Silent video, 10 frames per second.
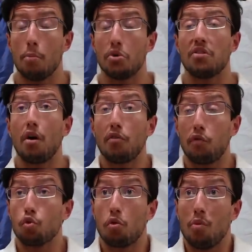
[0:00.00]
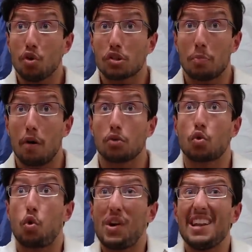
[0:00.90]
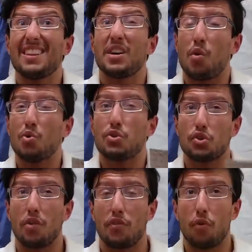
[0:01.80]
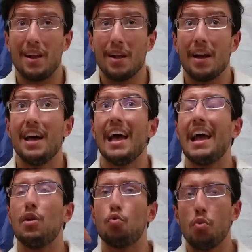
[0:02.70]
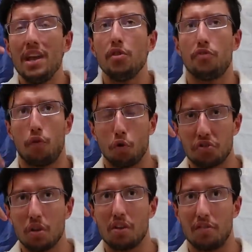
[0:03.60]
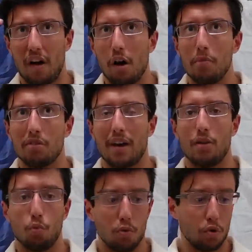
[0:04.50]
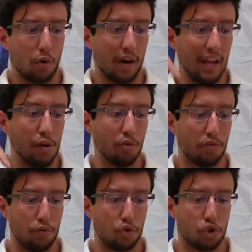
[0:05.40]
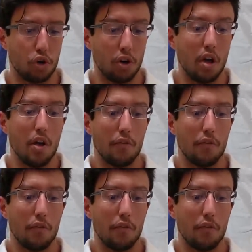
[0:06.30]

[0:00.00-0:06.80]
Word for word: but they are for the most part creating their own suffering and reinforcing an environment and world where in the future